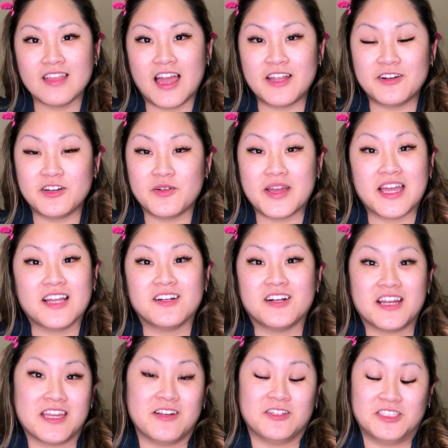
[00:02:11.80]
I don't know, I
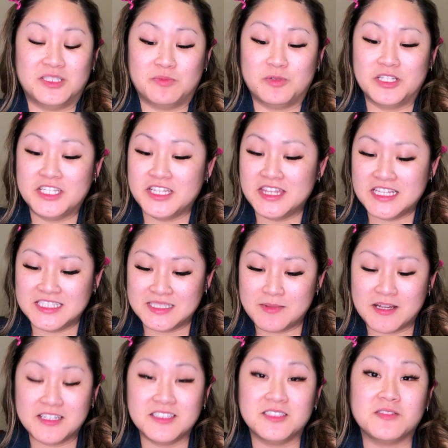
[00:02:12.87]
heard some really good things
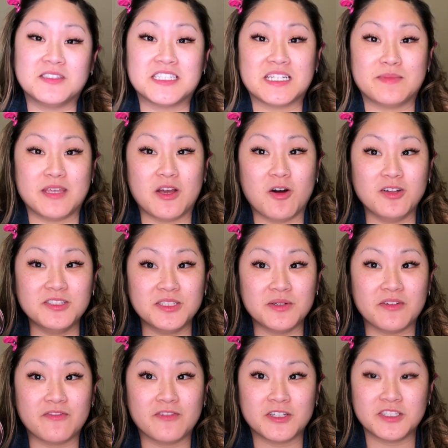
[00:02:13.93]
about it, so it's gonna be
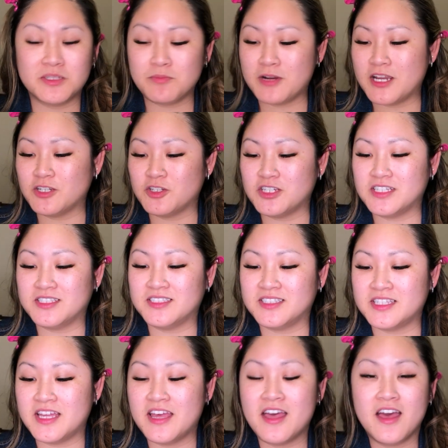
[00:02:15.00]
also a first
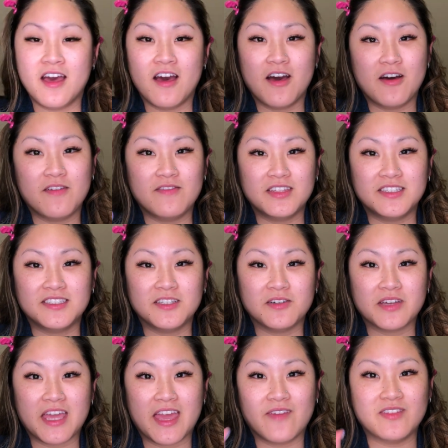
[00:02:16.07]
impressions of the
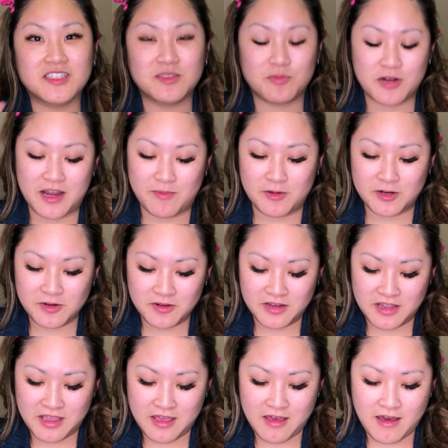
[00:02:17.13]
Silk Canvas Primer.
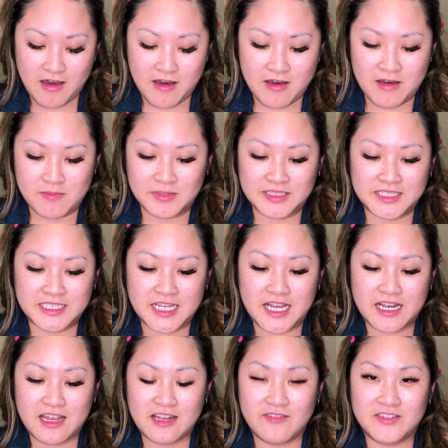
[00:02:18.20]
Let's take
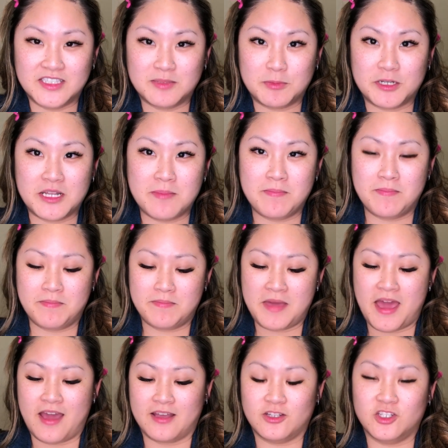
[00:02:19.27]
it out of its pretty
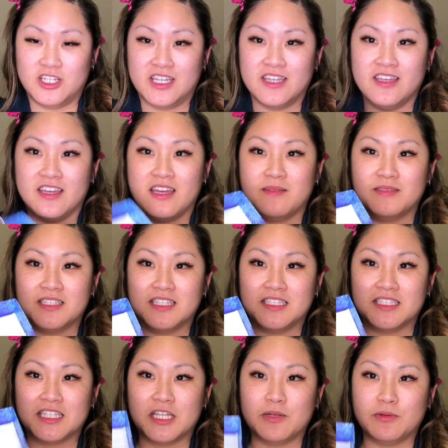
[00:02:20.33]
packaging. It comes in
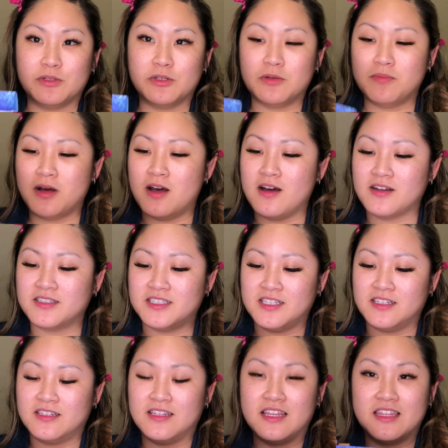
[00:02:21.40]
this cute little box
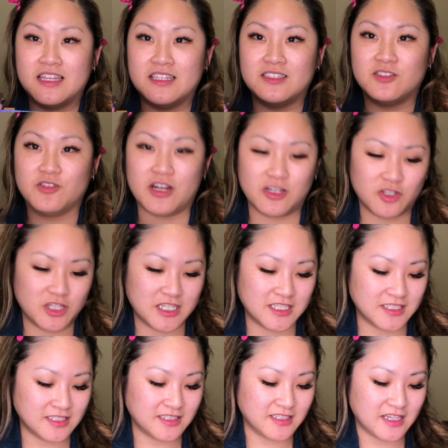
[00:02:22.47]
and the
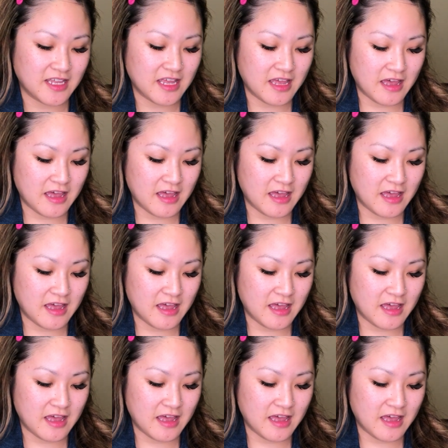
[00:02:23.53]
instructions.